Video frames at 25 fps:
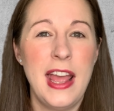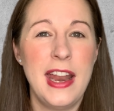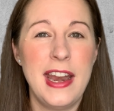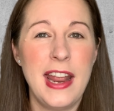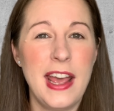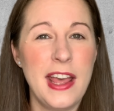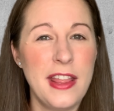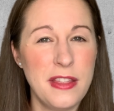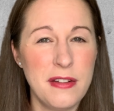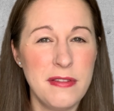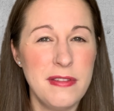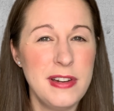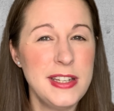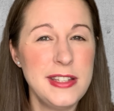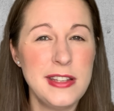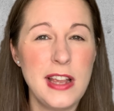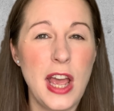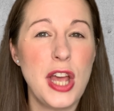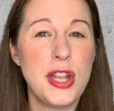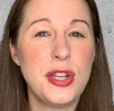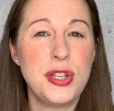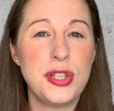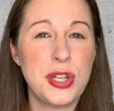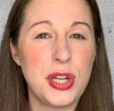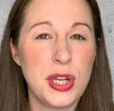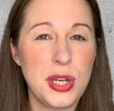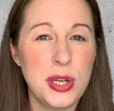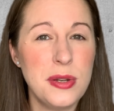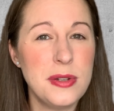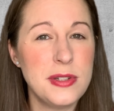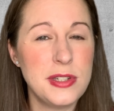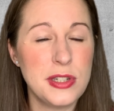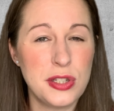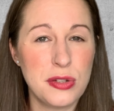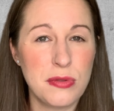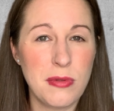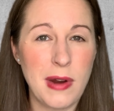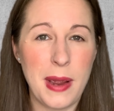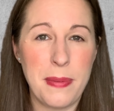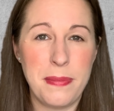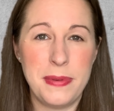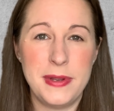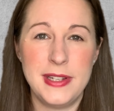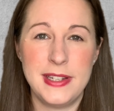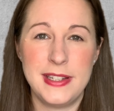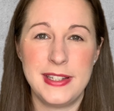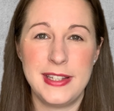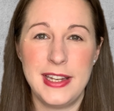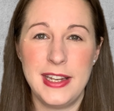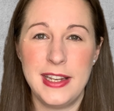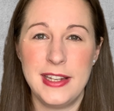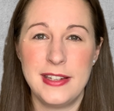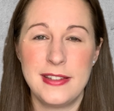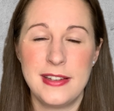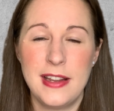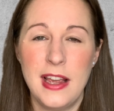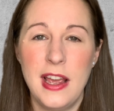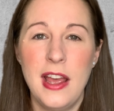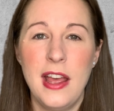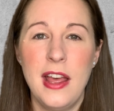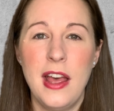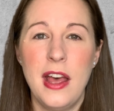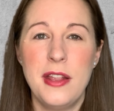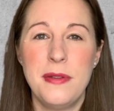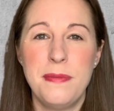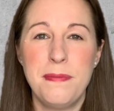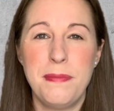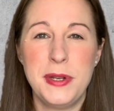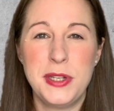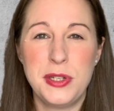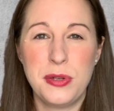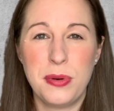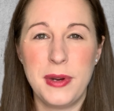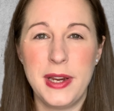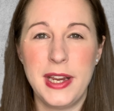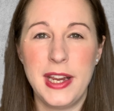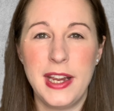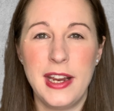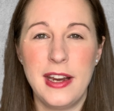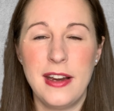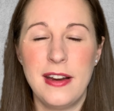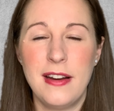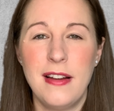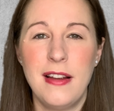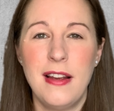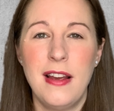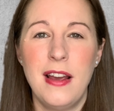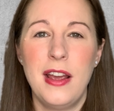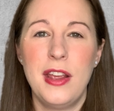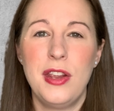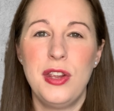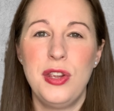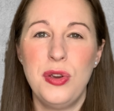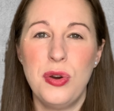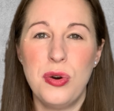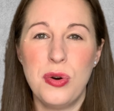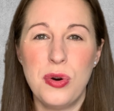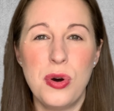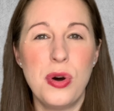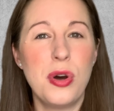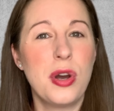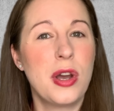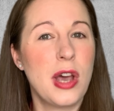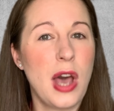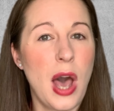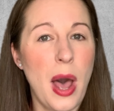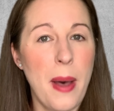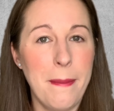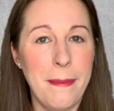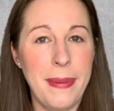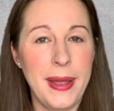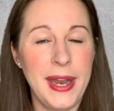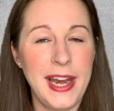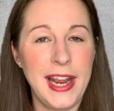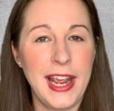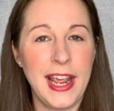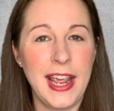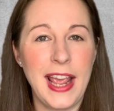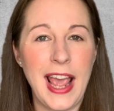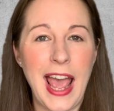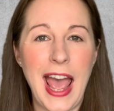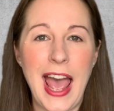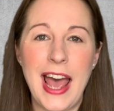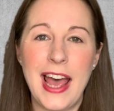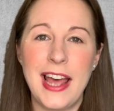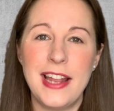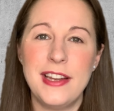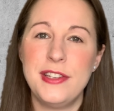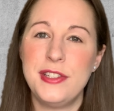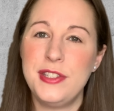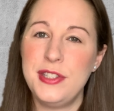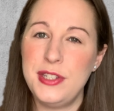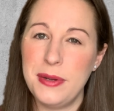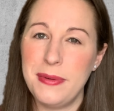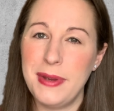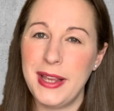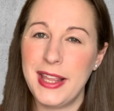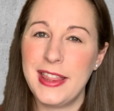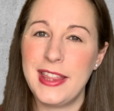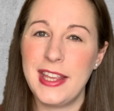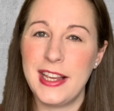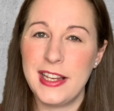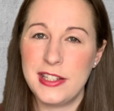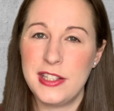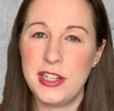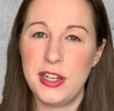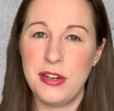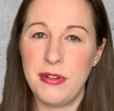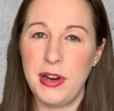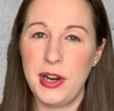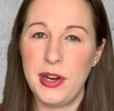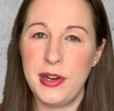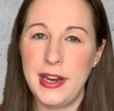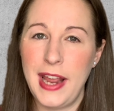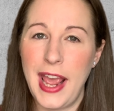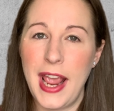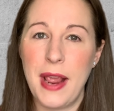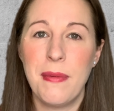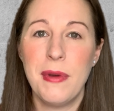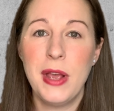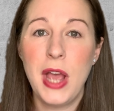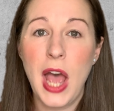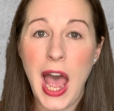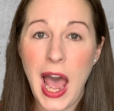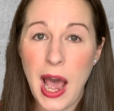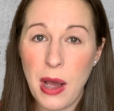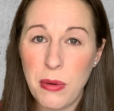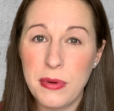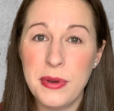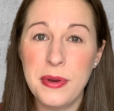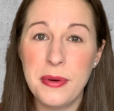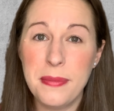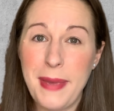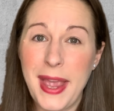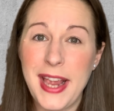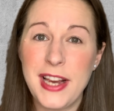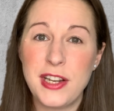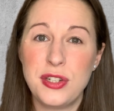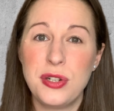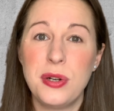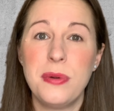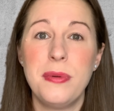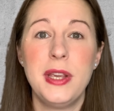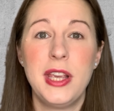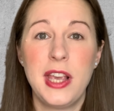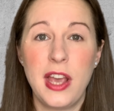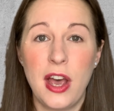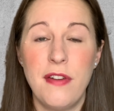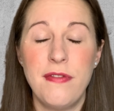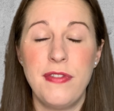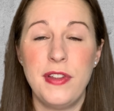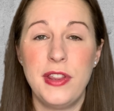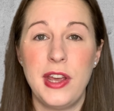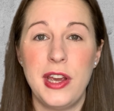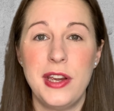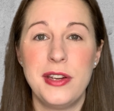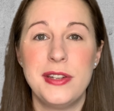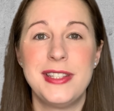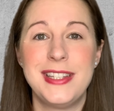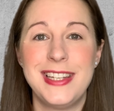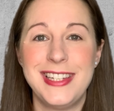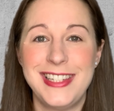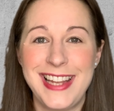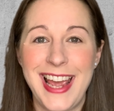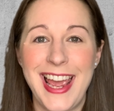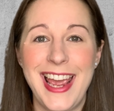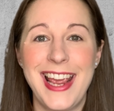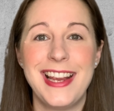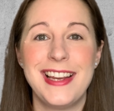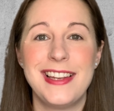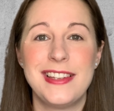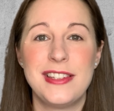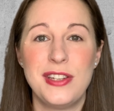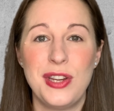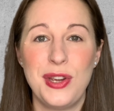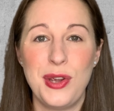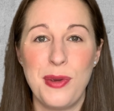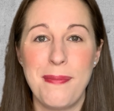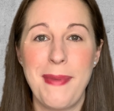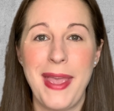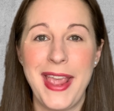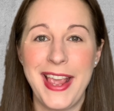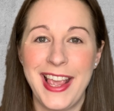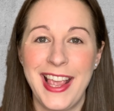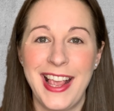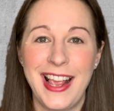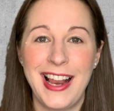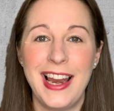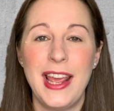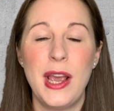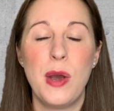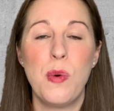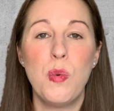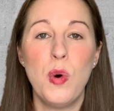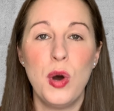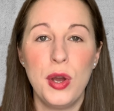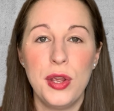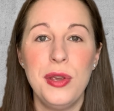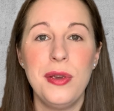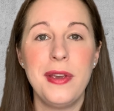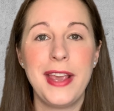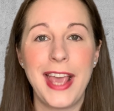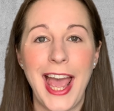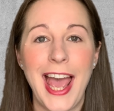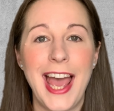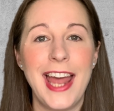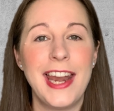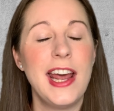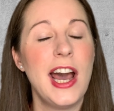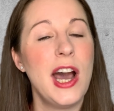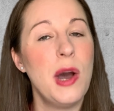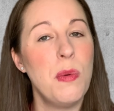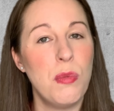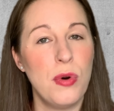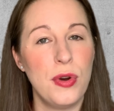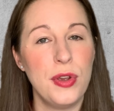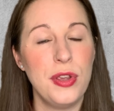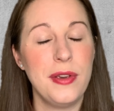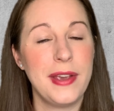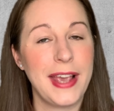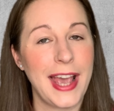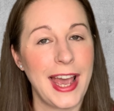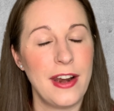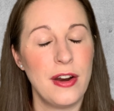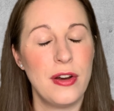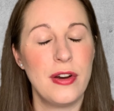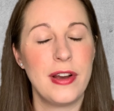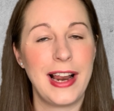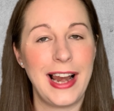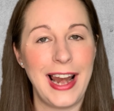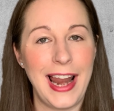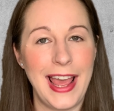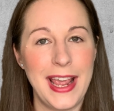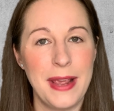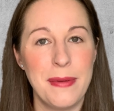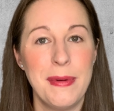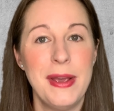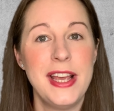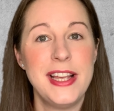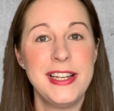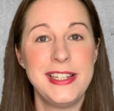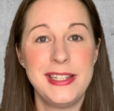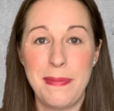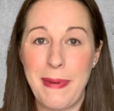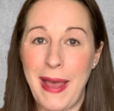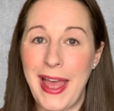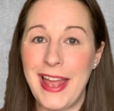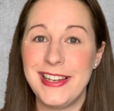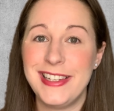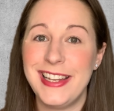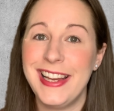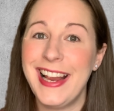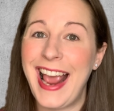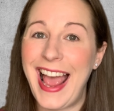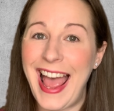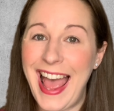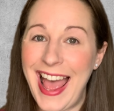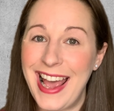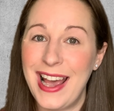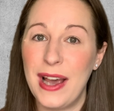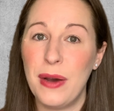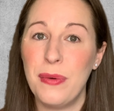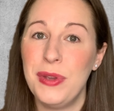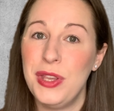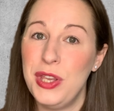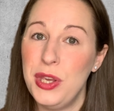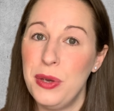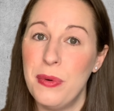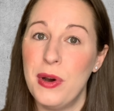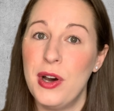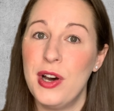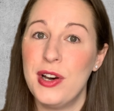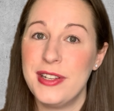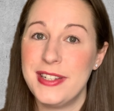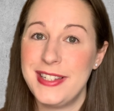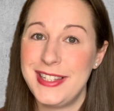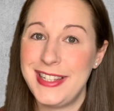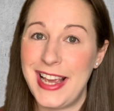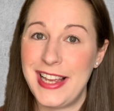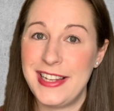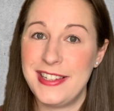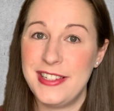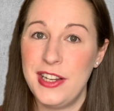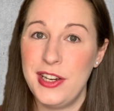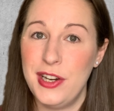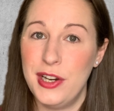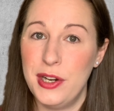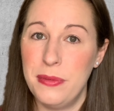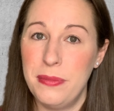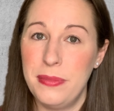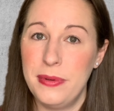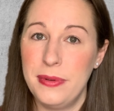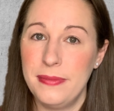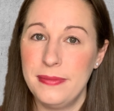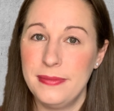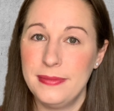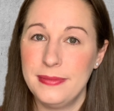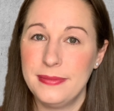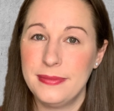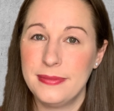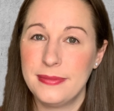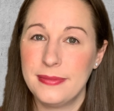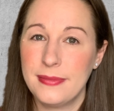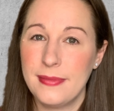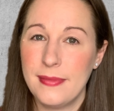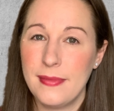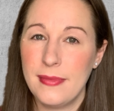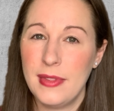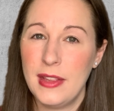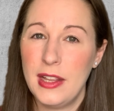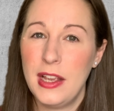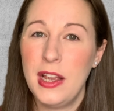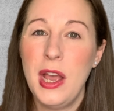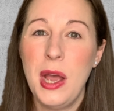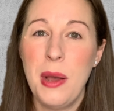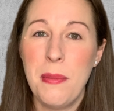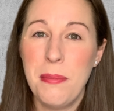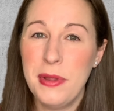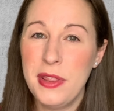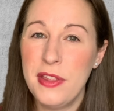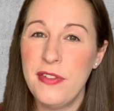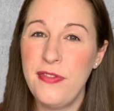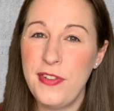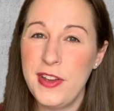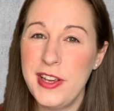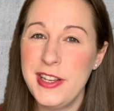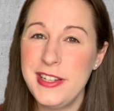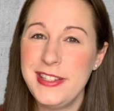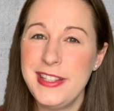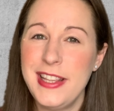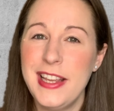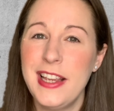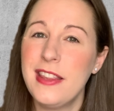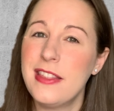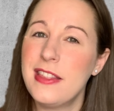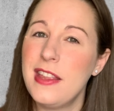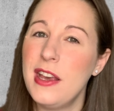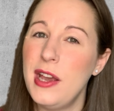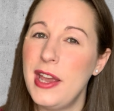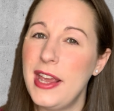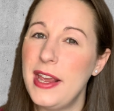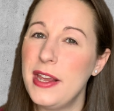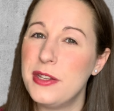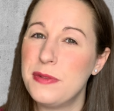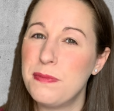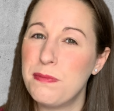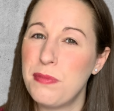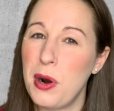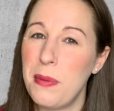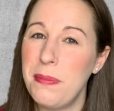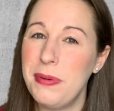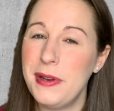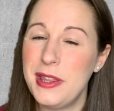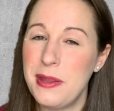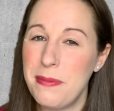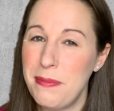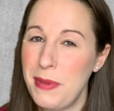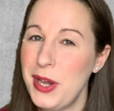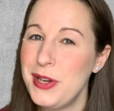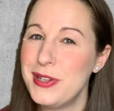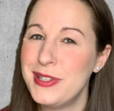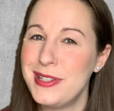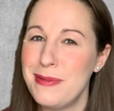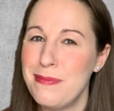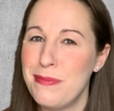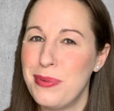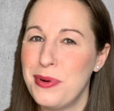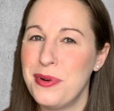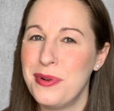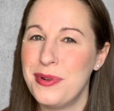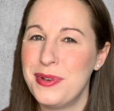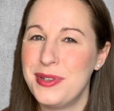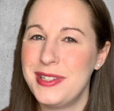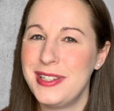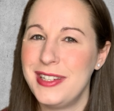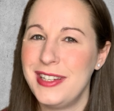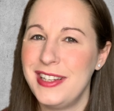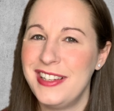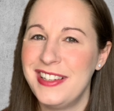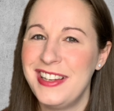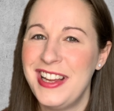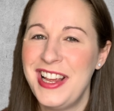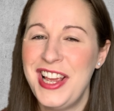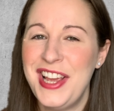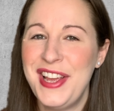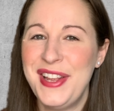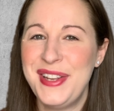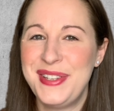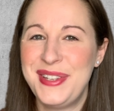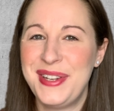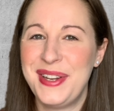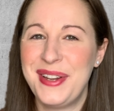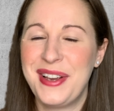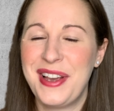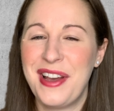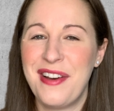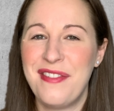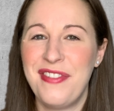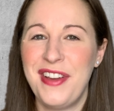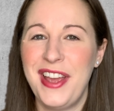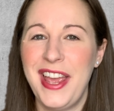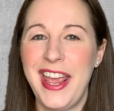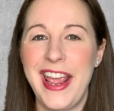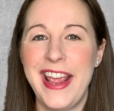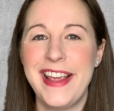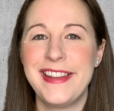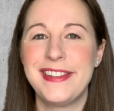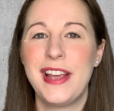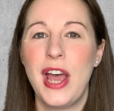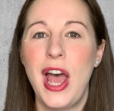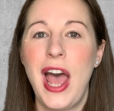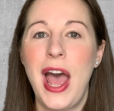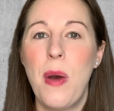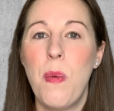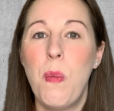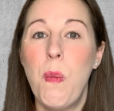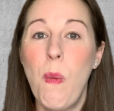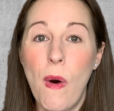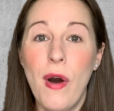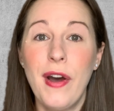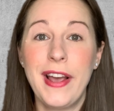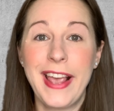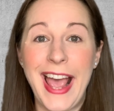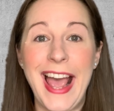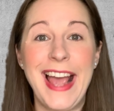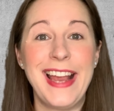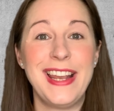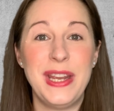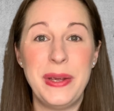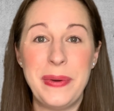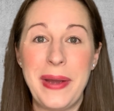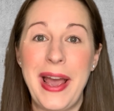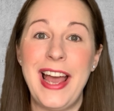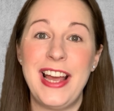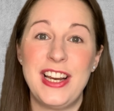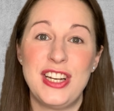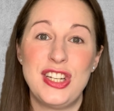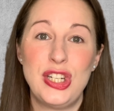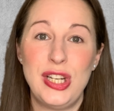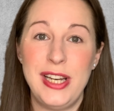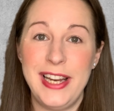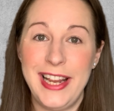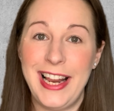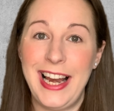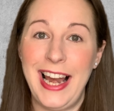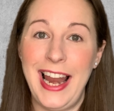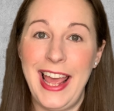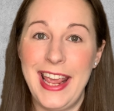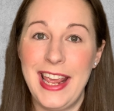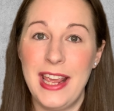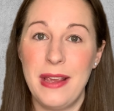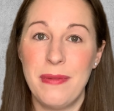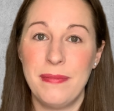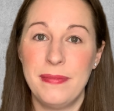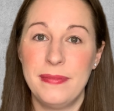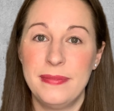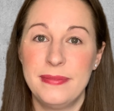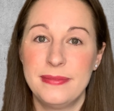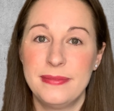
Now, there is two discrepancies between your company and doing things in your own name, and we will make sure we cover those today to make it clear what you can and what you cannot claim depending how you are set up. But the first thing that is probably the most important to cover is, what can you actually claim?